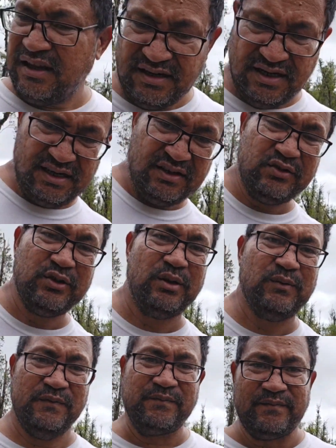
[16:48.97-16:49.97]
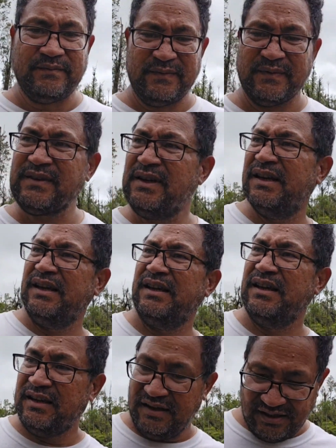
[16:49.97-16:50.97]
Yeah, so
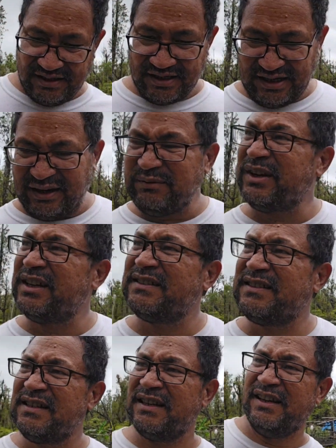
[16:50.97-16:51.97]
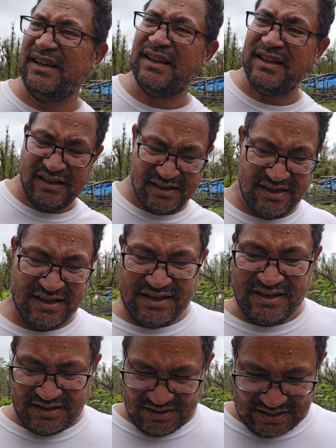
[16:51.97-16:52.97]
he gave us
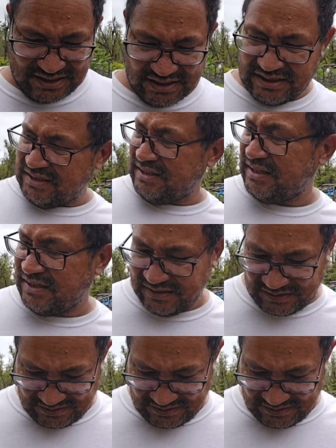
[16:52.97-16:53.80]
a